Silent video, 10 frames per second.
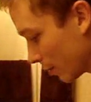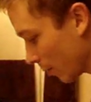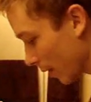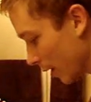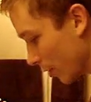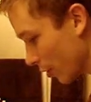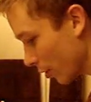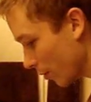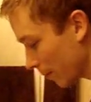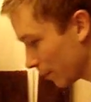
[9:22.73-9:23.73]
So what we're going to
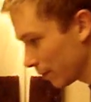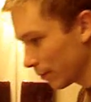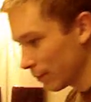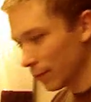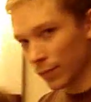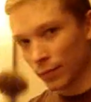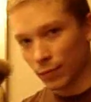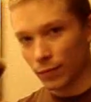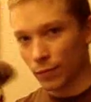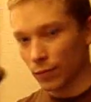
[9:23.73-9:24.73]
do
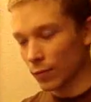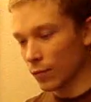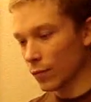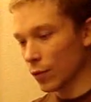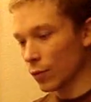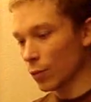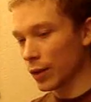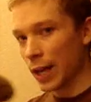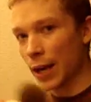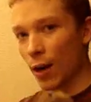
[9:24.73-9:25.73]
is we're
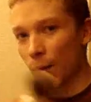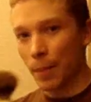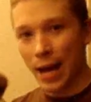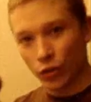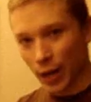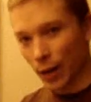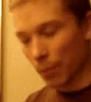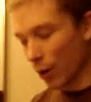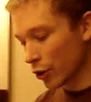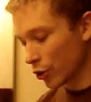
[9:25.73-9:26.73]
going to take our badger hair
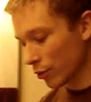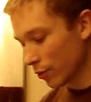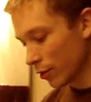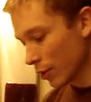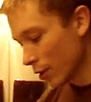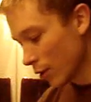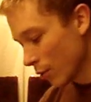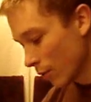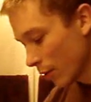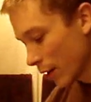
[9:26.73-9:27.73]

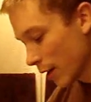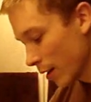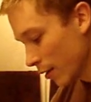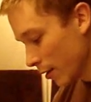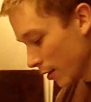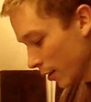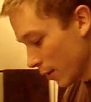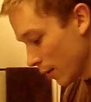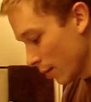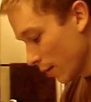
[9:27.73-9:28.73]
brush. We're going to
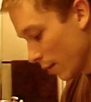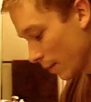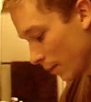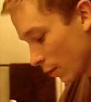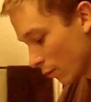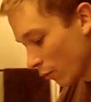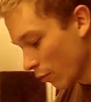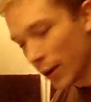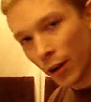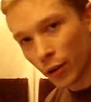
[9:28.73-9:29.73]

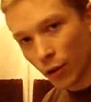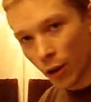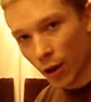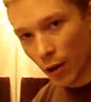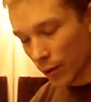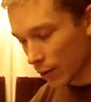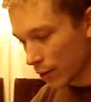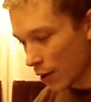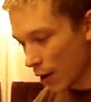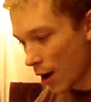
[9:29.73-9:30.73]
run it under the
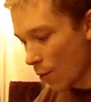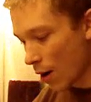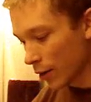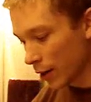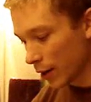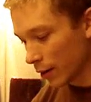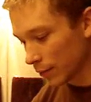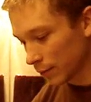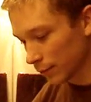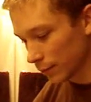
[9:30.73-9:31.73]
hot water here,